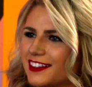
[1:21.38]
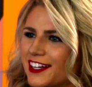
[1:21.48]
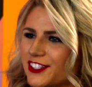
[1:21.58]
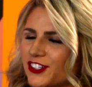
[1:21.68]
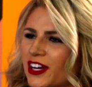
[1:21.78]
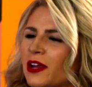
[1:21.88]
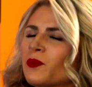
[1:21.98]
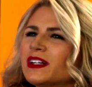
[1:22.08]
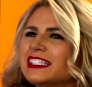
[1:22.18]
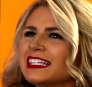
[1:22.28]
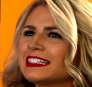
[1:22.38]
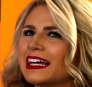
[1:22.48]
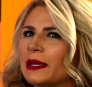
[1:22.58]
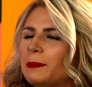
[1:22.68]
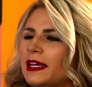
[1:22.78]
That's great. And what's it
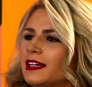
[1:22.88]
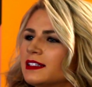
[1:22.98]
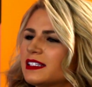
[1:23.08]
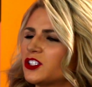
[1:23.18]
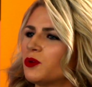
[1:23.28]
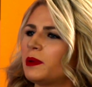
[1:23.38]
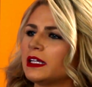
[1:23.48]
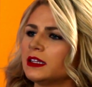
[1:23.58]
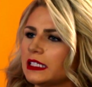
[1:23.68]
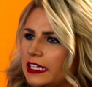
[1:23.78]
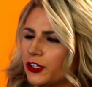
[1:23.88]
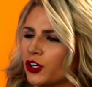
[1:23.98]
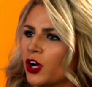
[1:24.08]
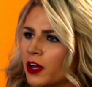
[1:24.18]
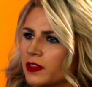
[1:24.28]
like being such a big
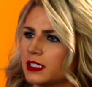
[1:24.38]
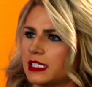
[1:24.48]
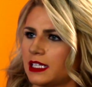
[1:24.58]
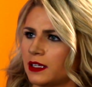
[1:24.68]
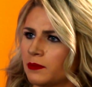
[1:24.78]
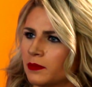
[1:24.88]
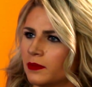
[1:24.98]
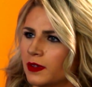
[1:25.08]
leader on the team?